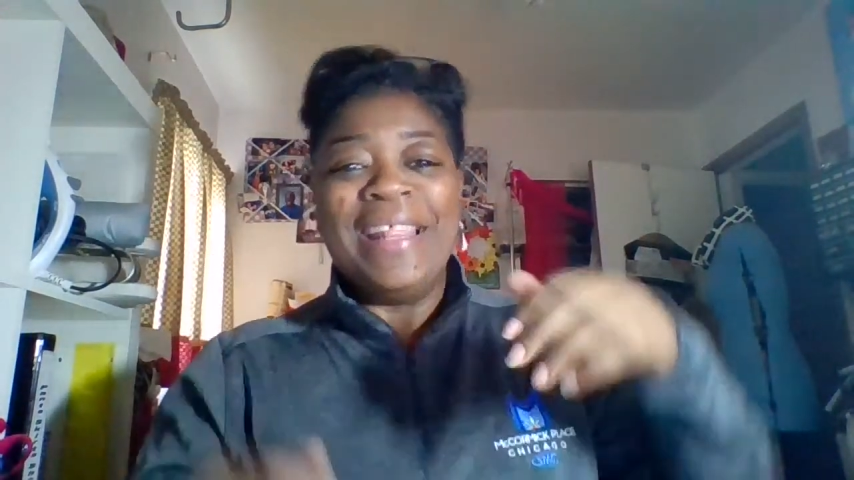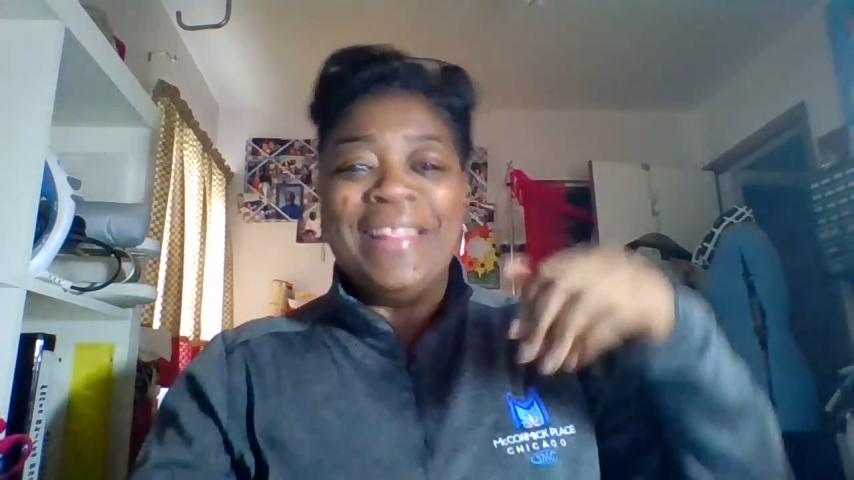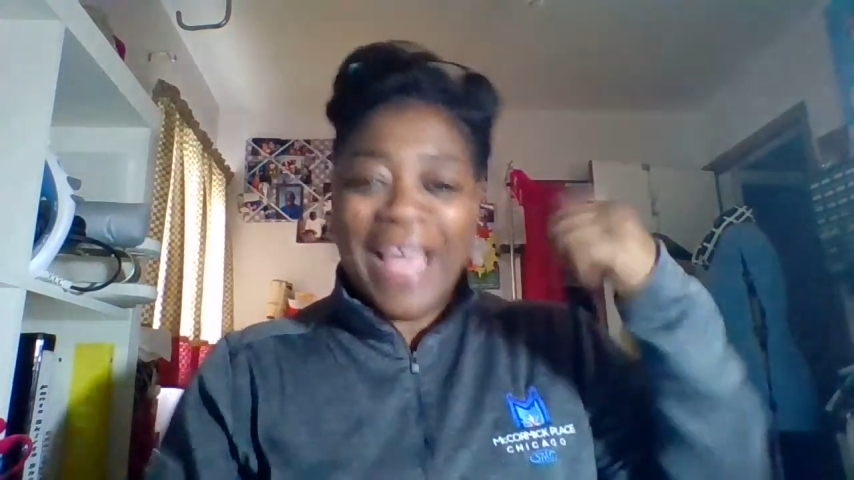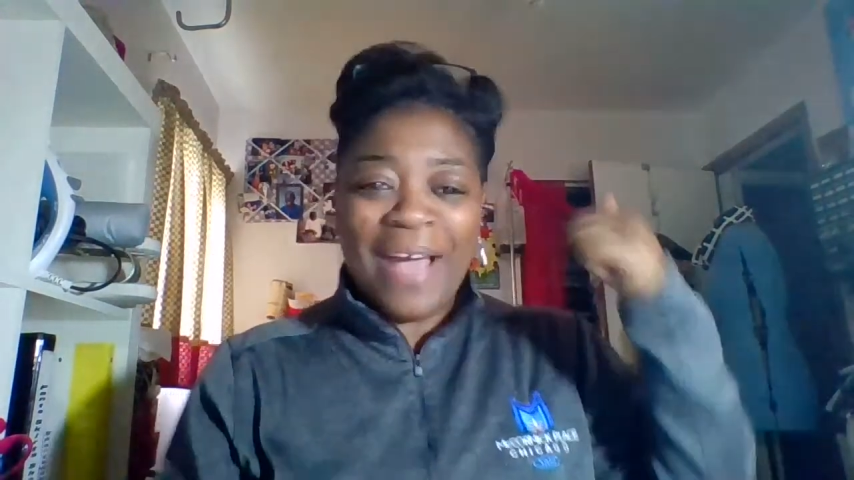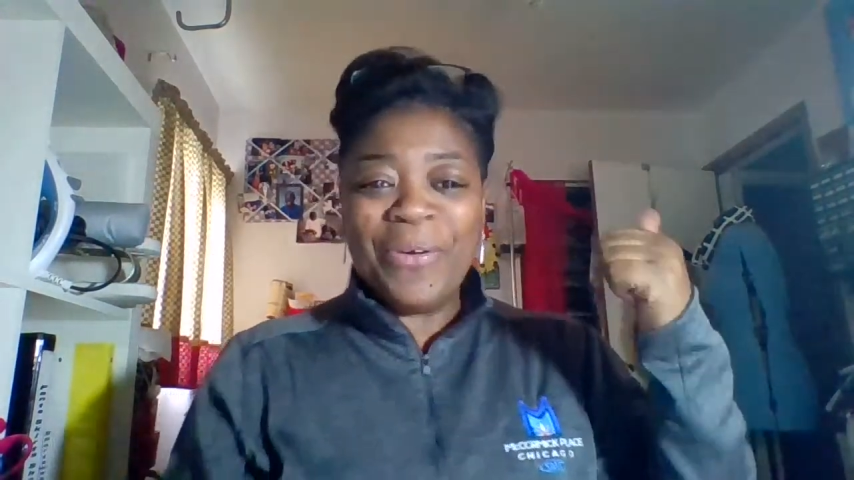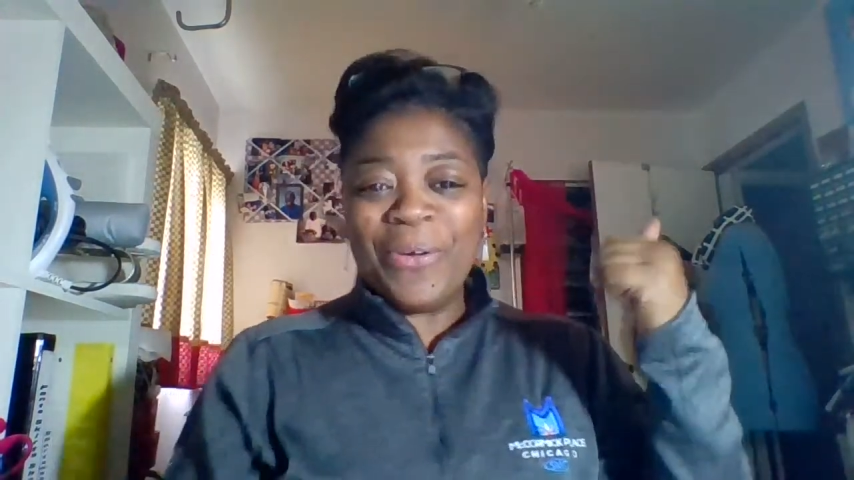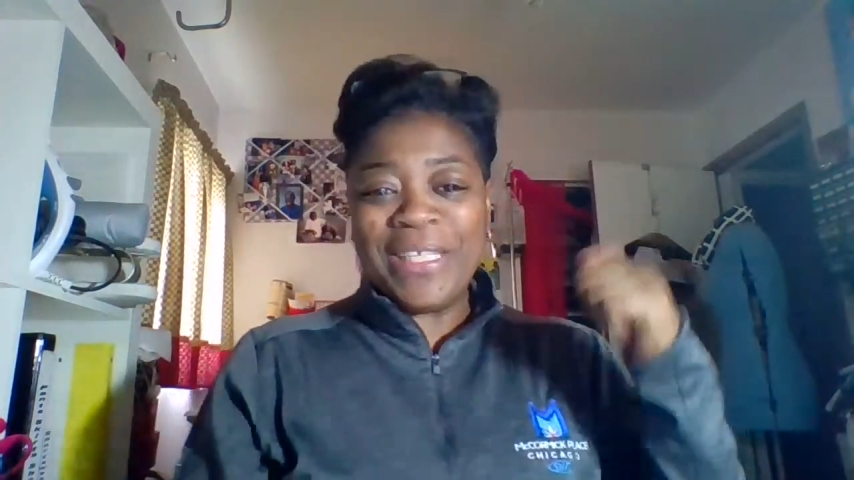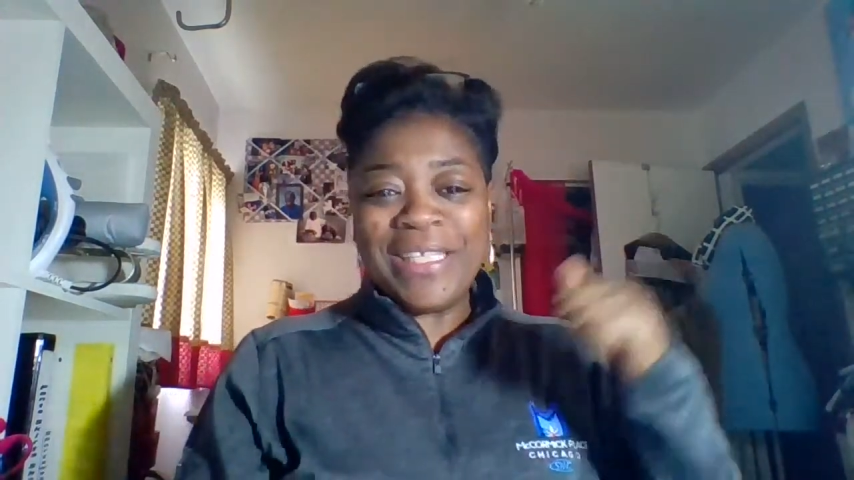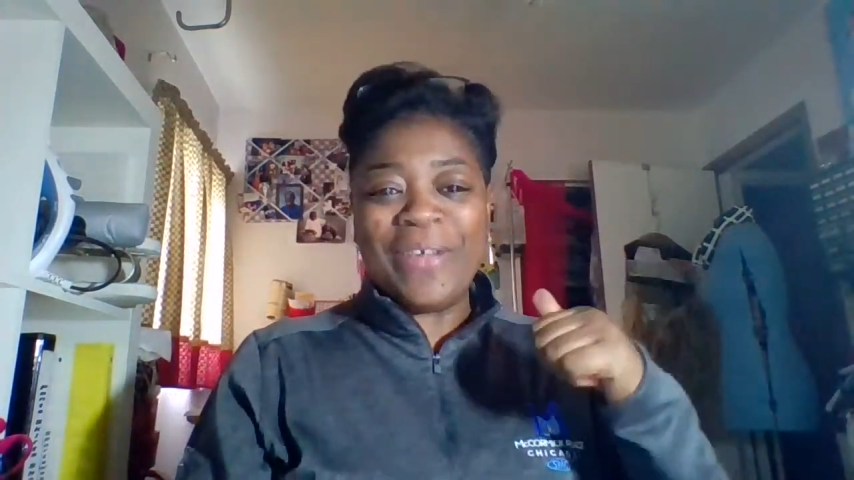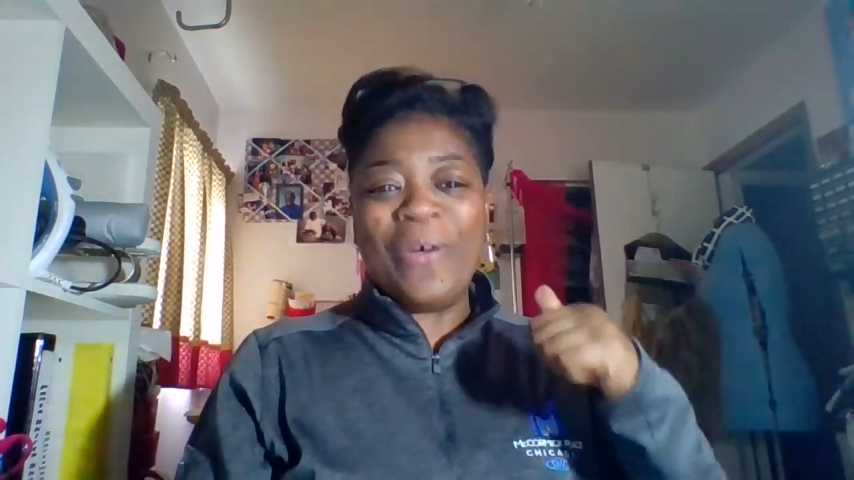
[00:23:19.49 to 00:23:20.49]
that one will
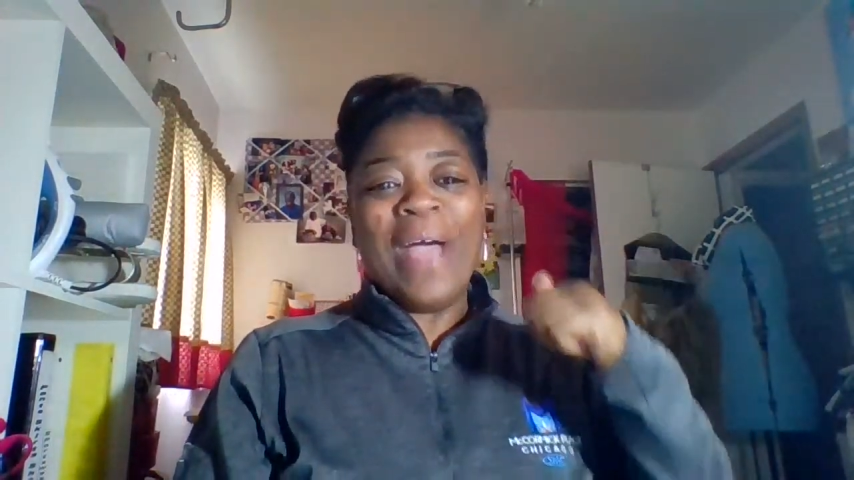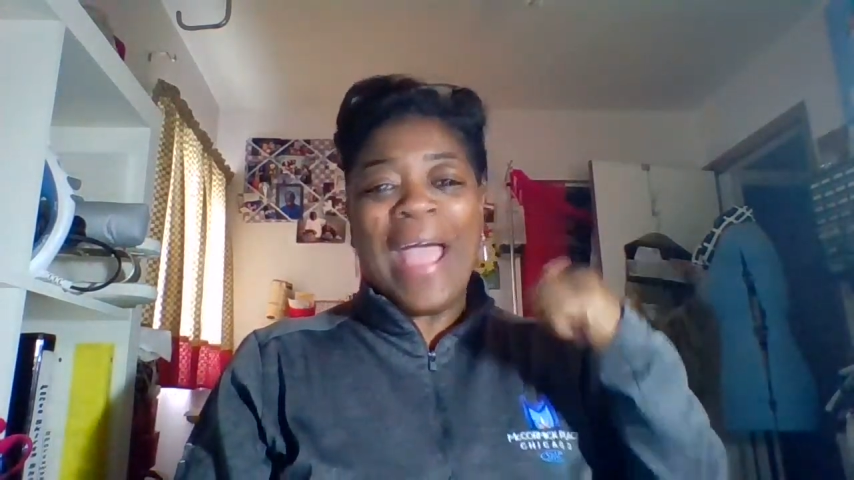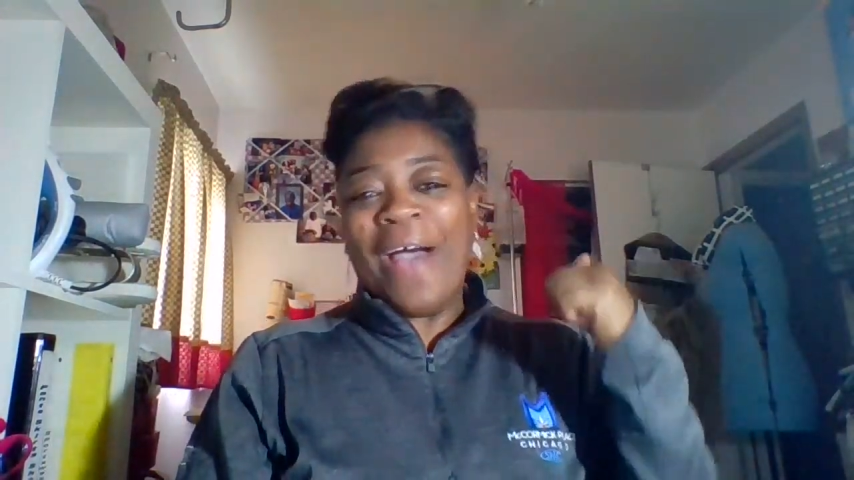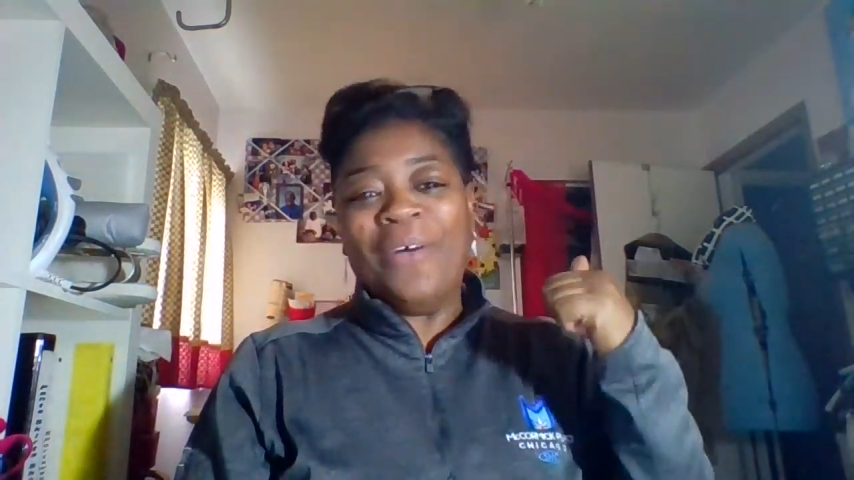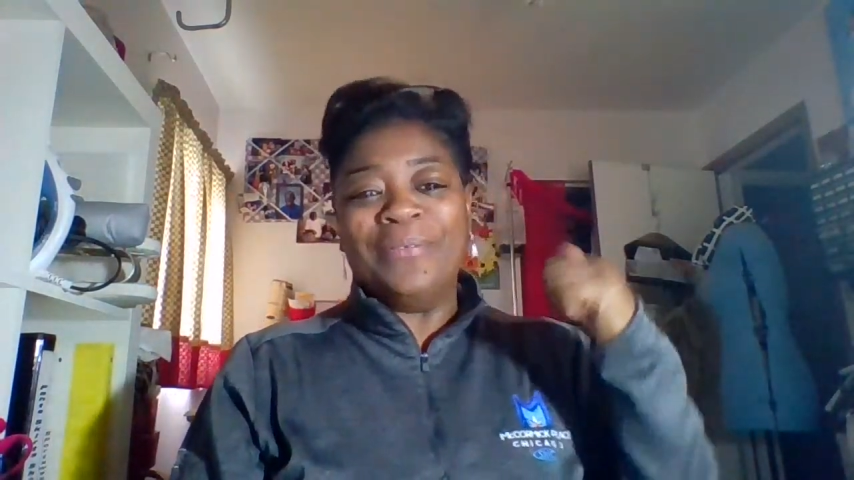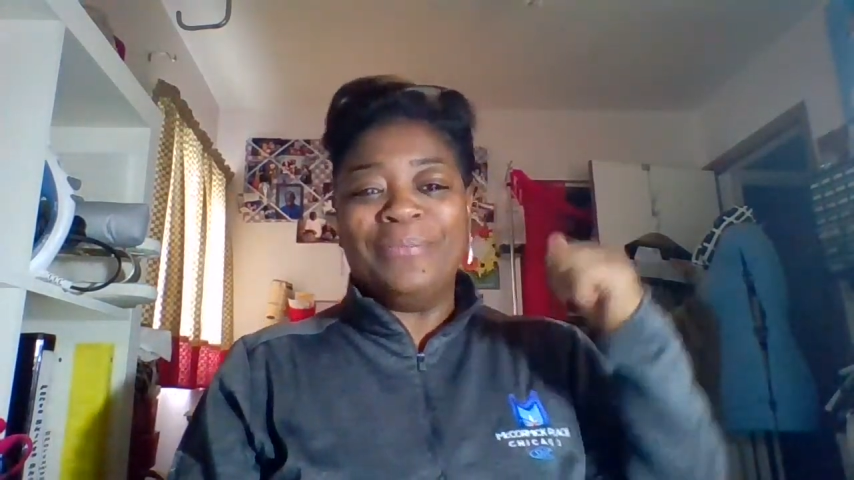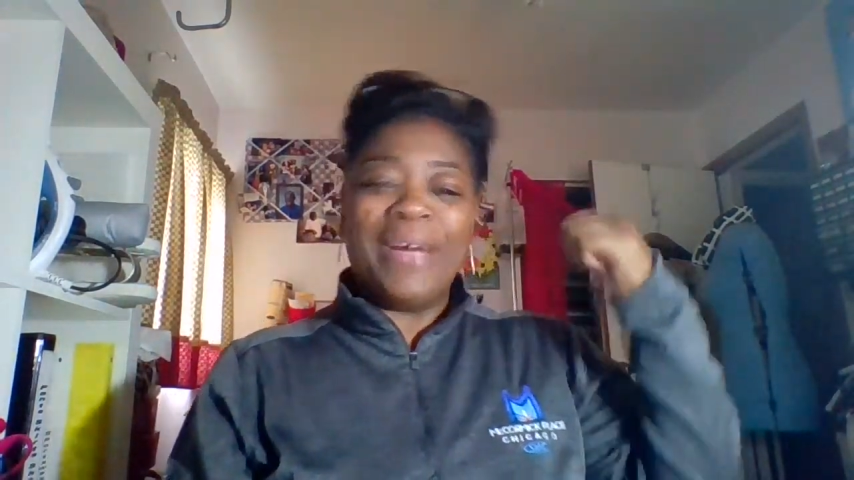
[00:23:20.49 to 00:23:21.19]
get to go out.